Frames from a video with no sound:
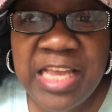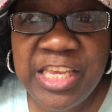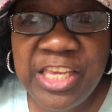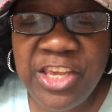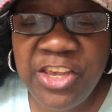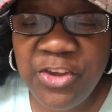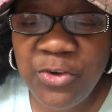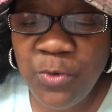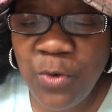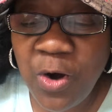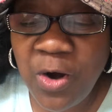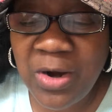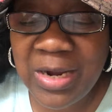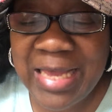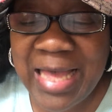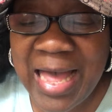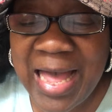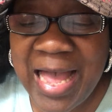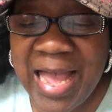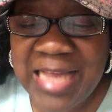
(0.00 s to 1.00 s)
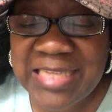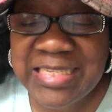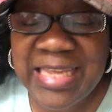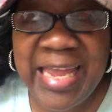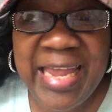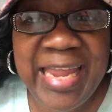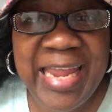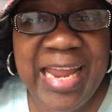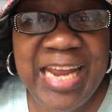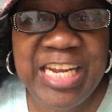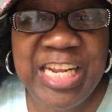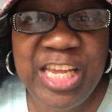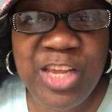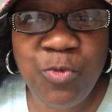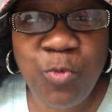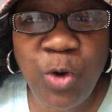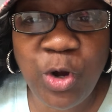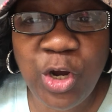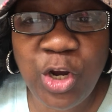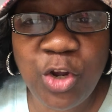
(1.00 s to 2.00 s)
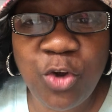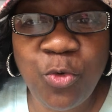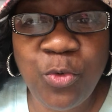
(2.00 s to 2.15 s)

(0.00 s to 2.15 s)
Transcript: You are God's handiwork